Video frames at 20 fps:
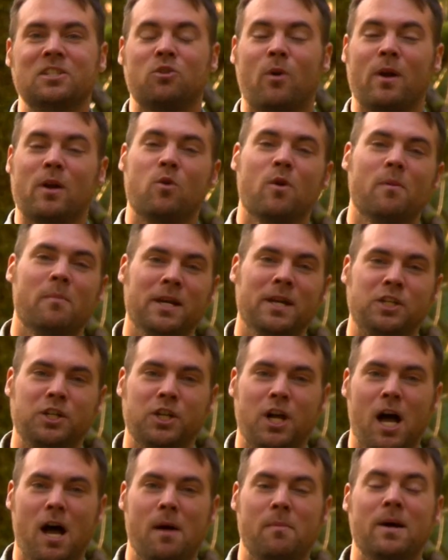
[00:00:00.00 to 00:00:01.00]
So I quit my
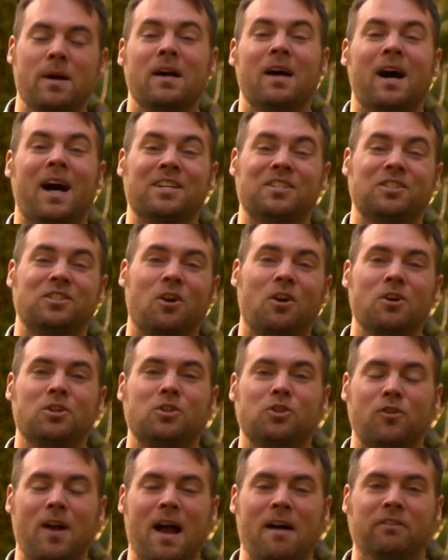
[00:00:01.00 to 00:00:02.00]
job, I started
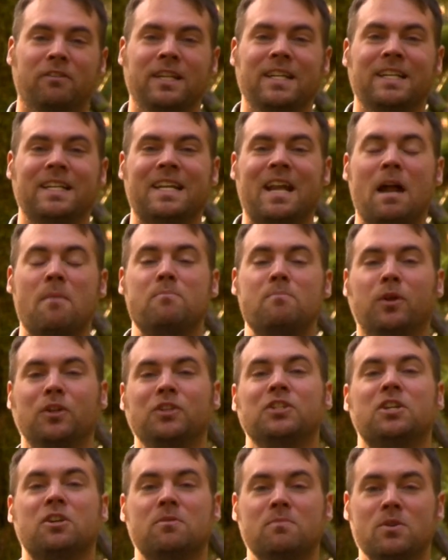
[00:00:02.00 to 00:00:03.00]
traveling, and I
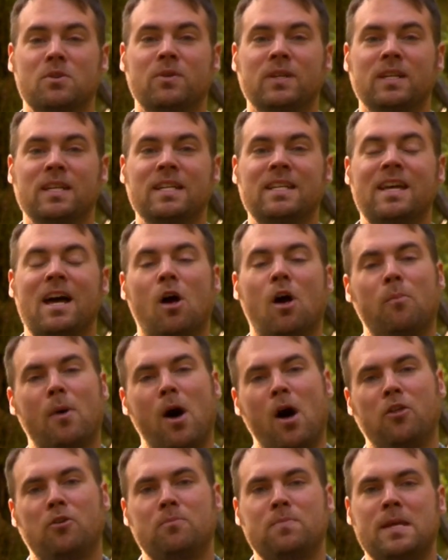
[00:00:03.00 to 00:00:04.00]
built a community to help
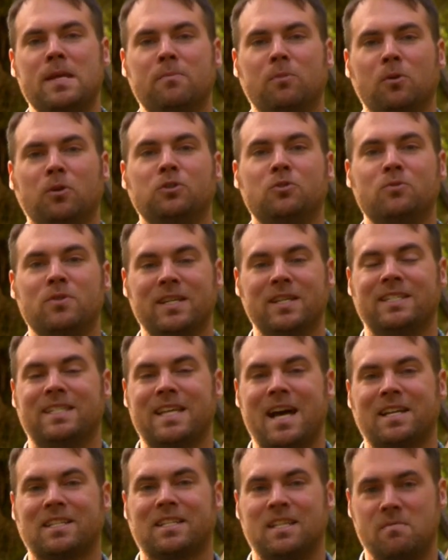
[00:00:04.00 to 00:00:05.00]
other people do the
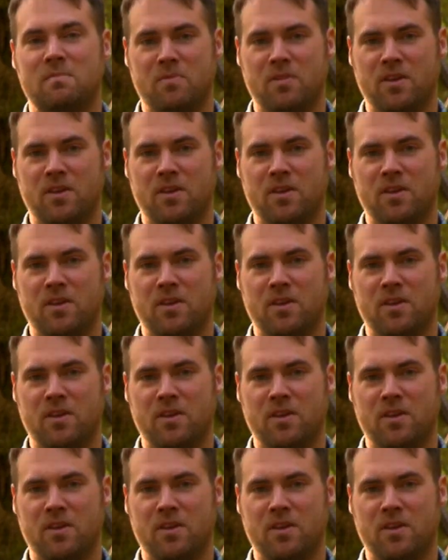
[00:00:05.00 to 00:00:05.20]
exact same